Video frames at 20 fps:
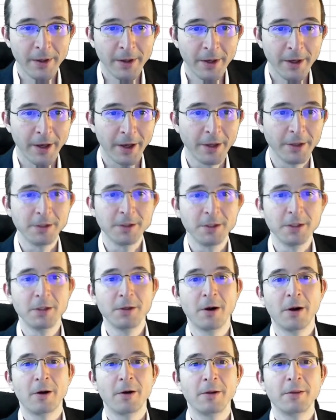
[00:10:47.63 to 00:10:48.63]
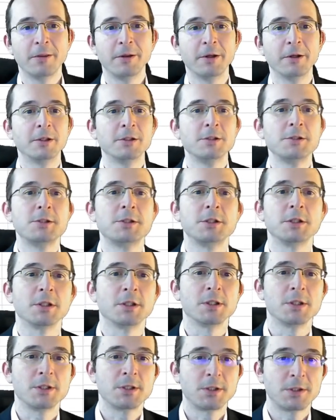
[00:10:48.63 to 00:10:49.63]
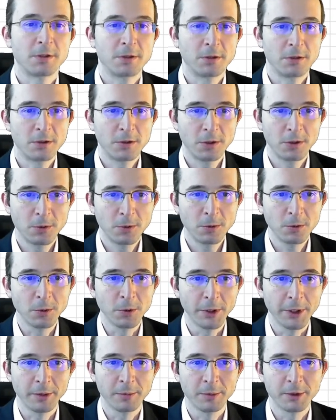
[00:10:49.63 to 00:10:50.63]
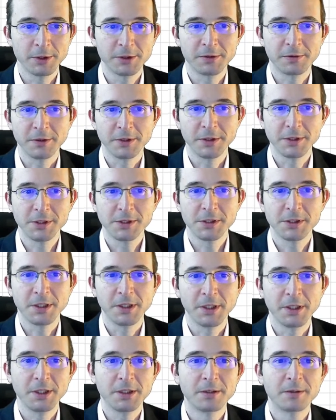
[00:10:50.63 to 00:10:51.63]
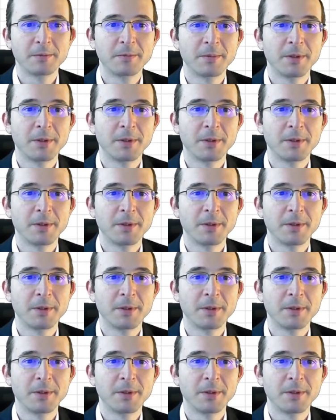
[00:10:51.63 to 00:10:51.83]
And indeed, are there just two labels for this state?